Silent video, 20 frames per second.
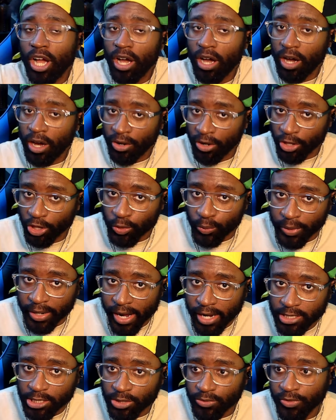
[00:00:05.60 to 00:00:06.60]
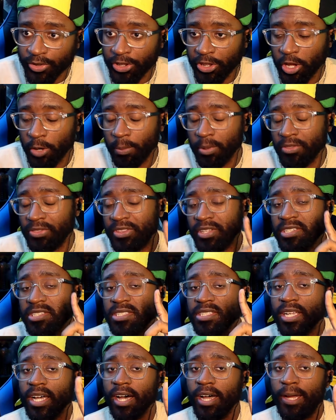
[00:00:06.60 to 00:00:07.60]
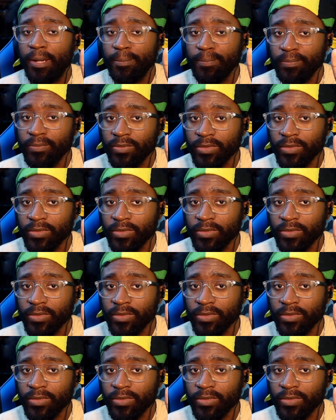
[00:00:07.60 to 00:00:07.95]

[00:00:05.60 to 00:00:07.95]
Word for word: another reaction video, but this time